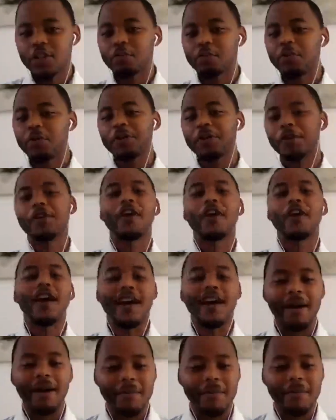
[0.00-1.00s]
to put on
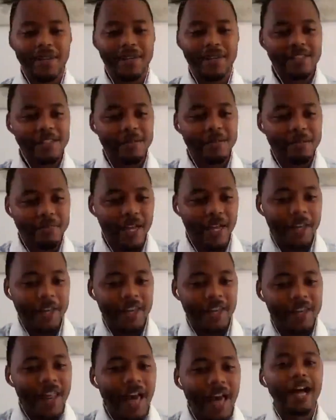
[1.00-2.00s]
our cameras and
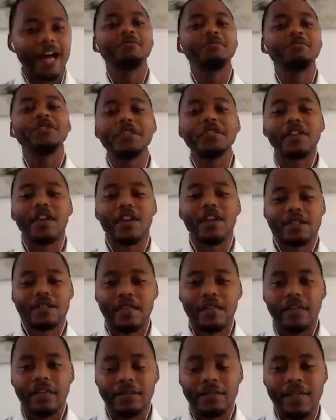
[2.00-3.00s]
unmute
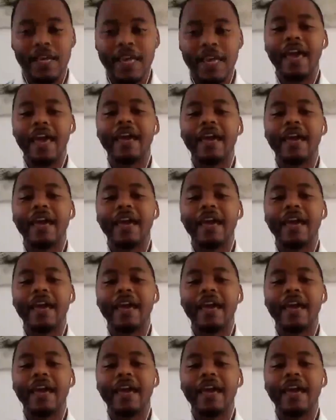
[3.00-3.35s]
ourselves